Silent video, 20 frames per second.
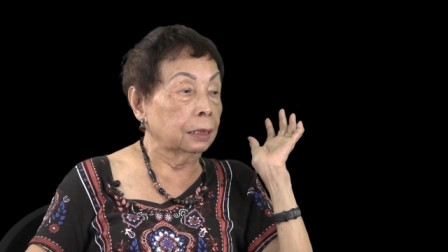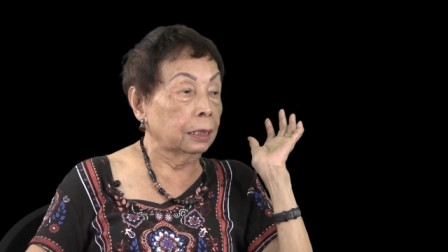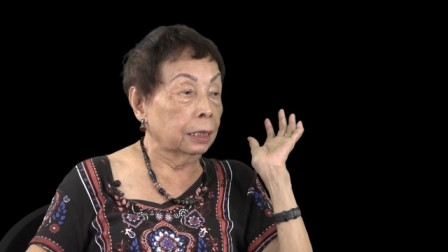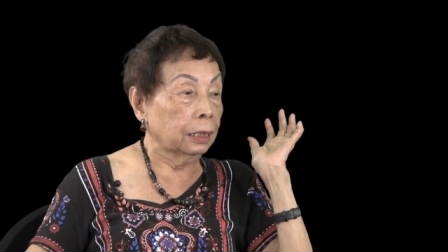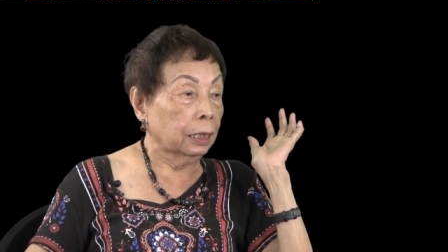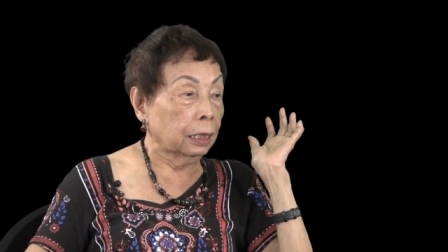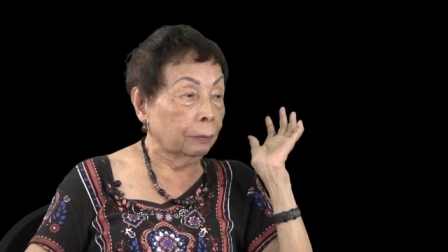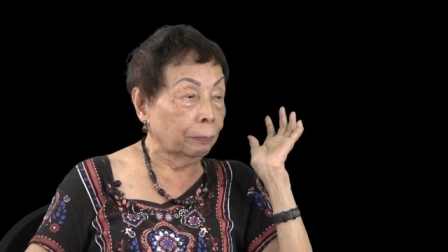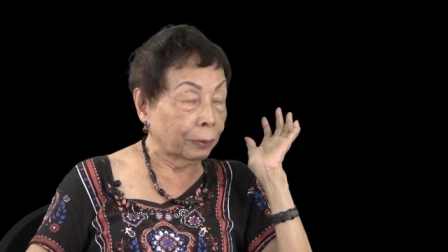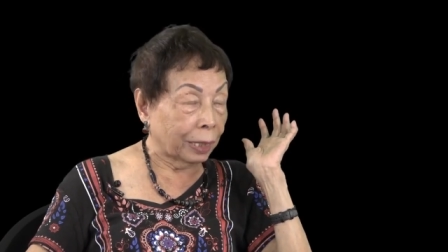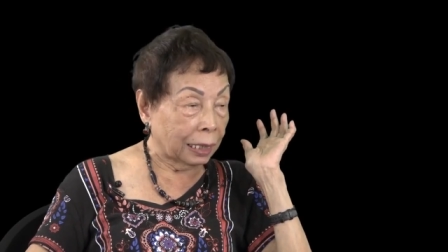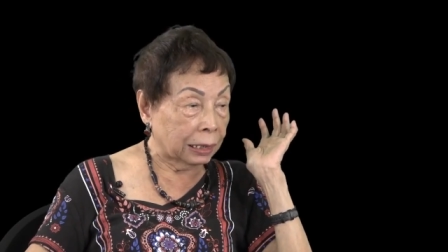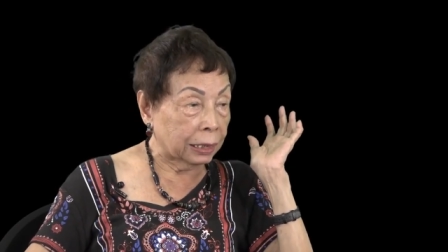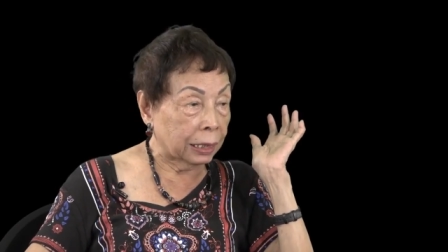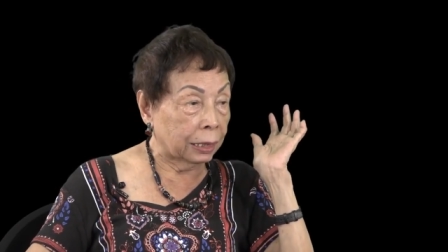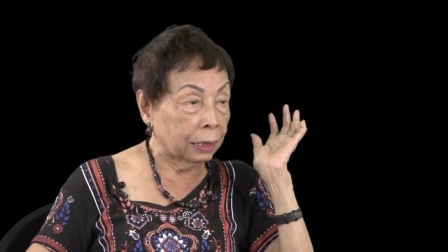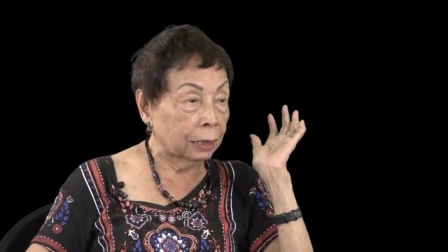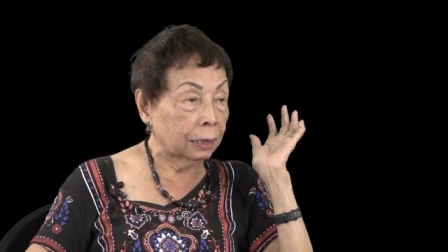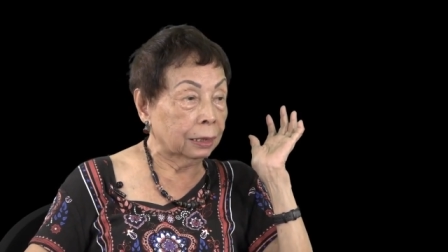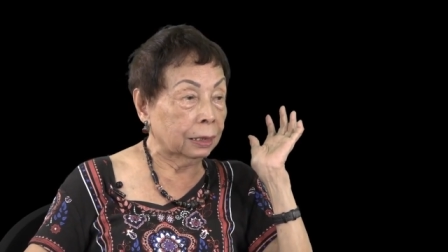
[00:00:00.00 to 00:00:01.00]
the
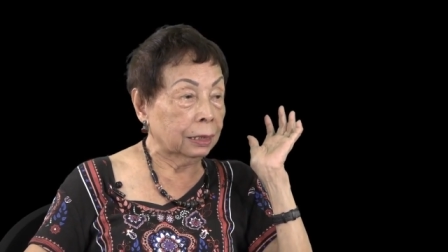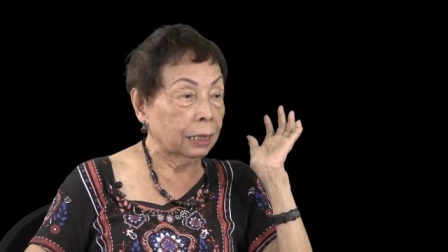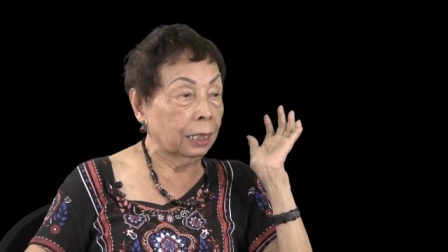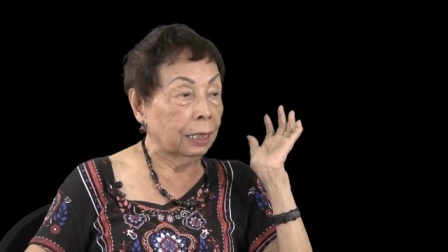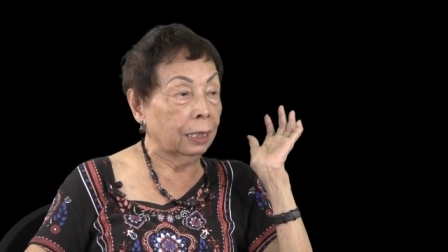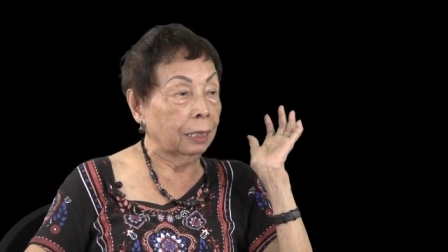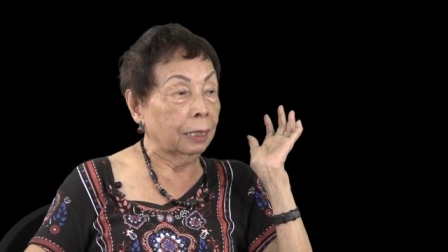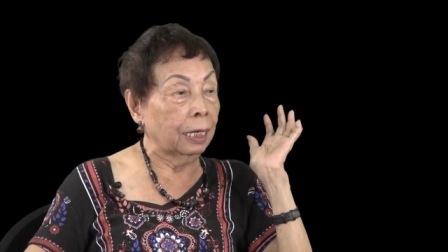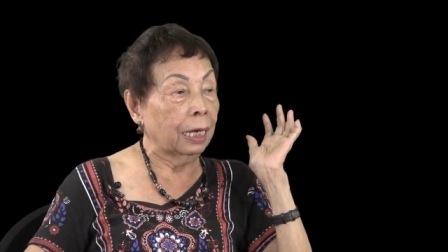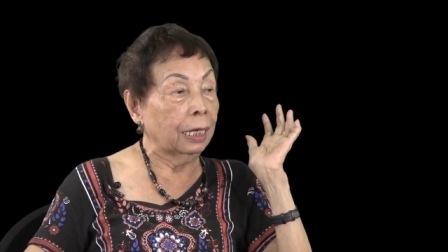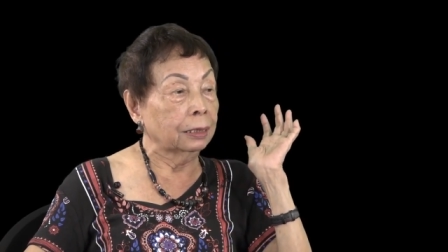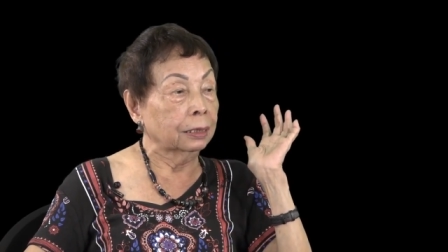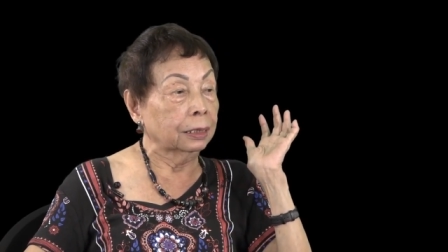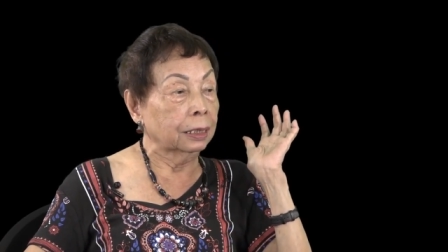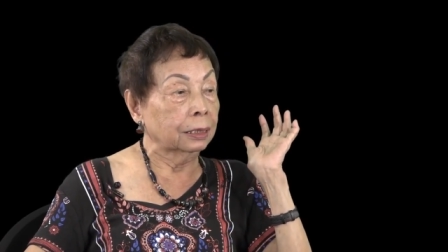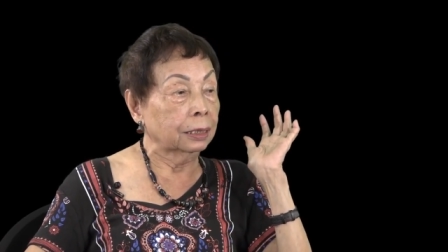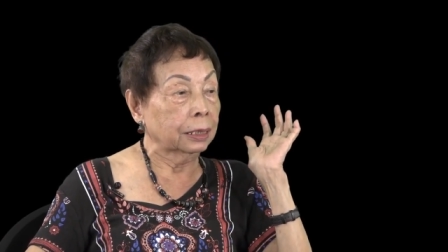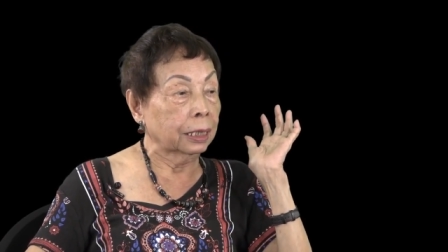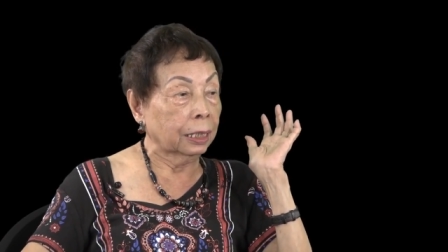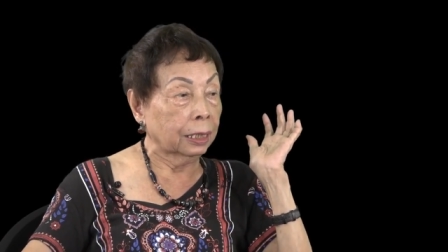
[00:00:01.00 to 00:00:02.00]
present
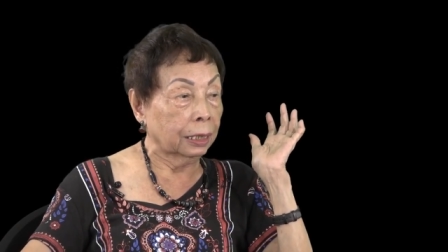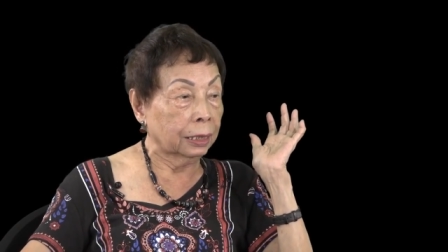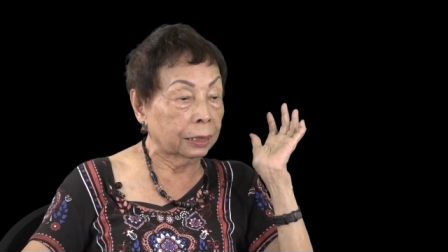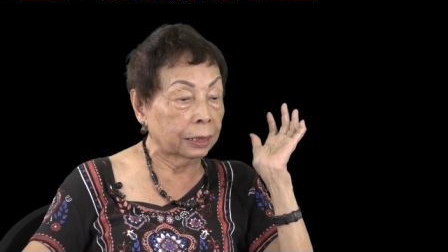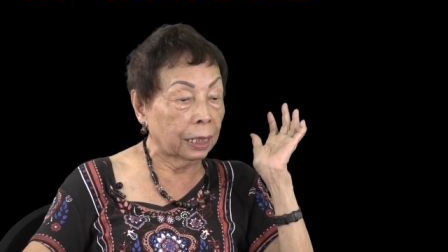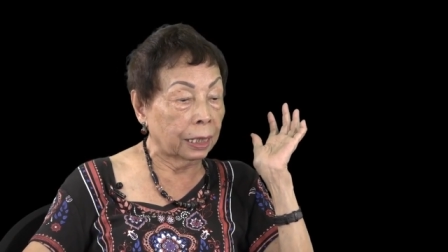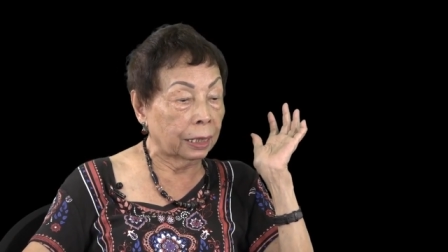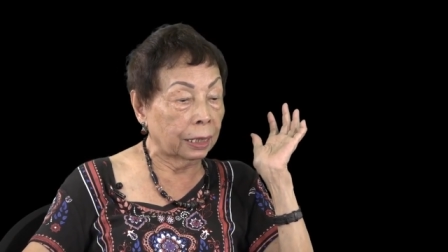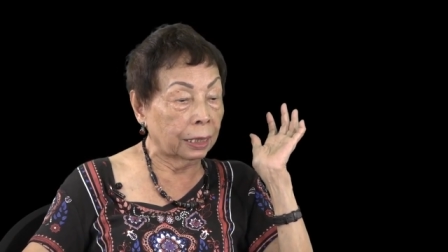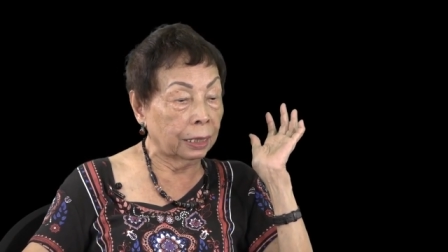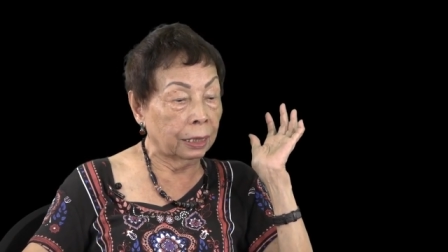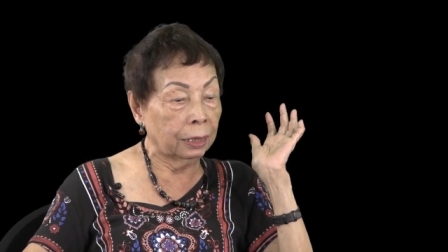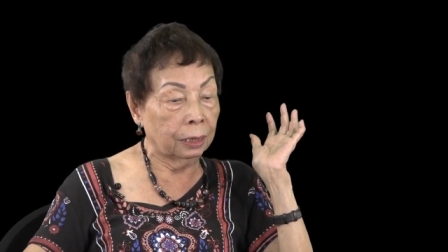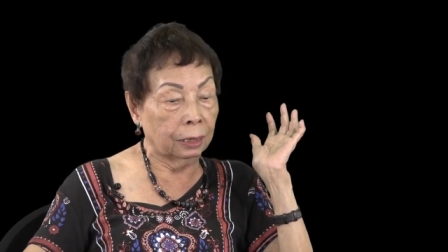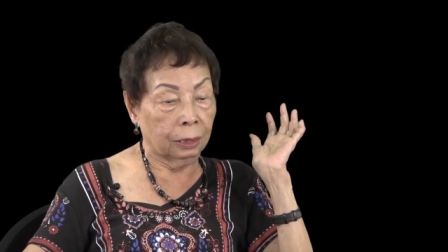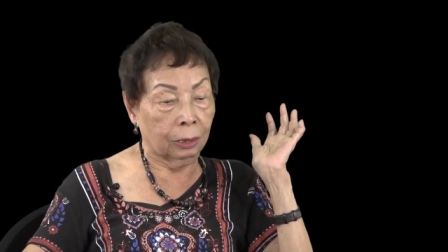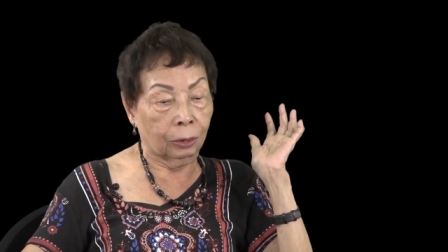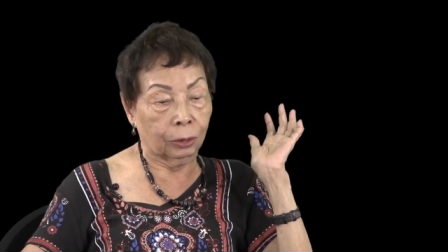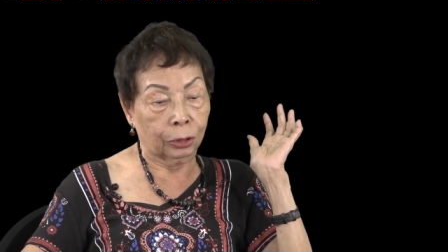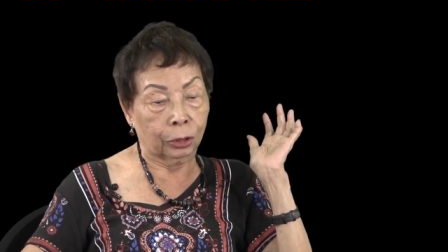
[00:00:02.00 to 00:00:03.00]
undersecretary,
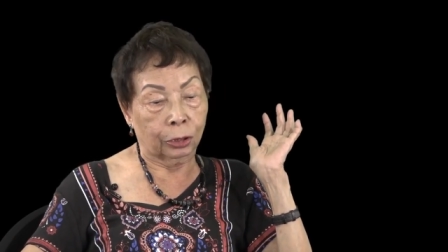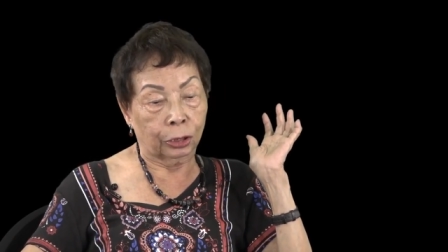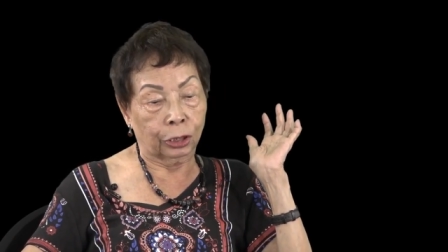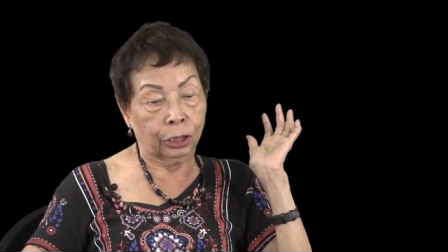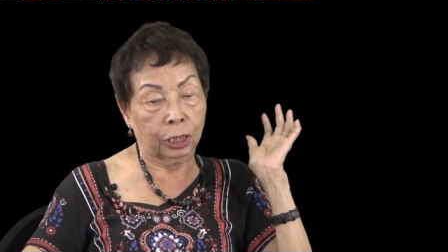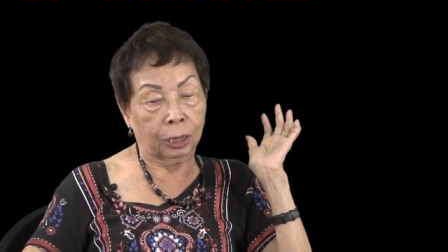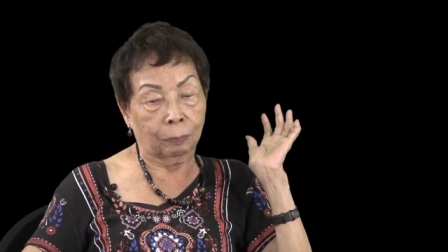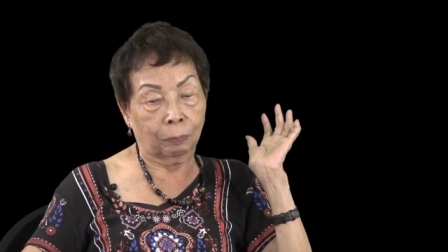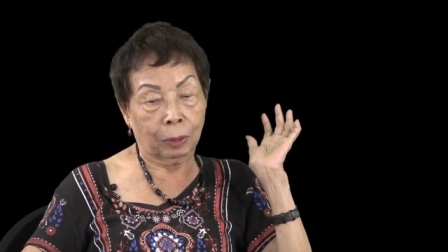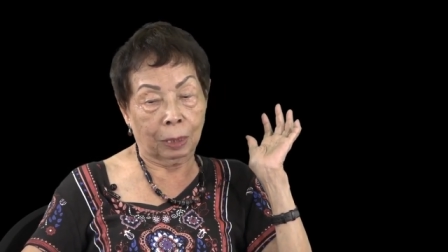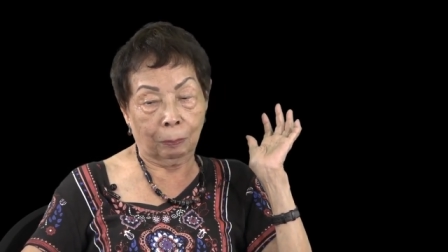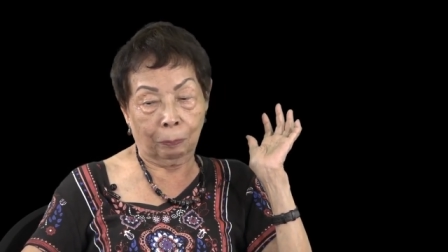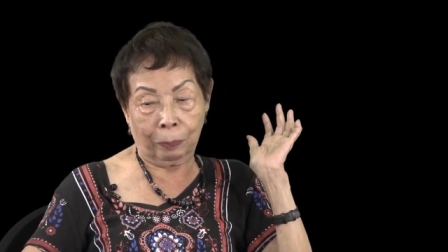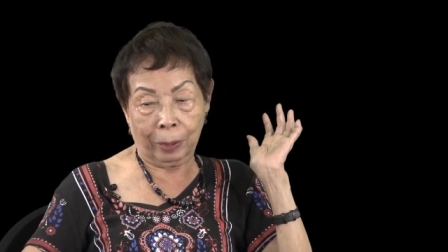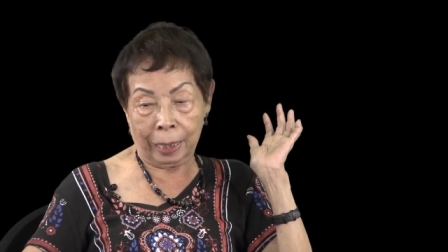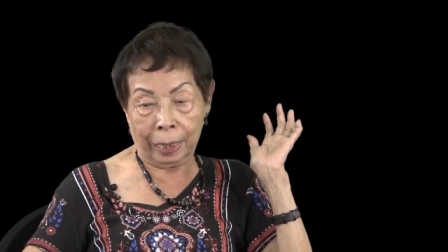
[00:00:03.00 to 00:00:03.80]
Dr. J.P.